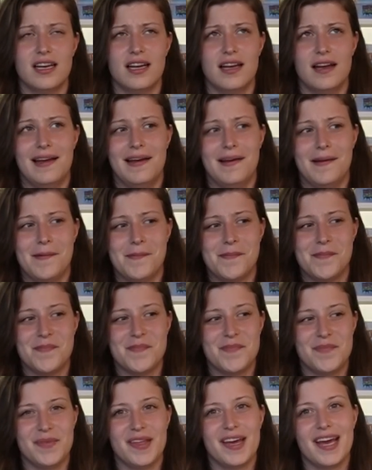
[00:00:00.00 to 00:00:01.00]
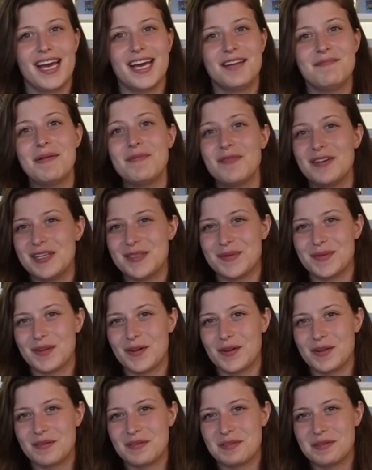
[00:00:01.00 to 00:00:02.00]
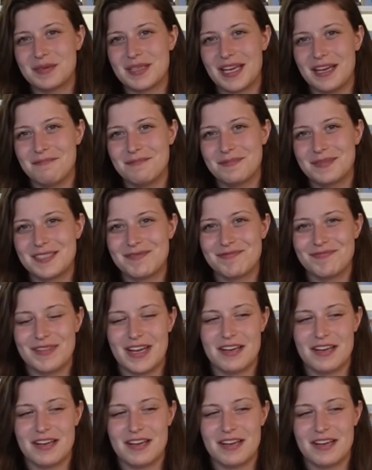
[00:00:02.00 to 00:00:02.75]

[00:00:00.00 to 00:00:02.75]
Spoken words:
I had memories with all of those games.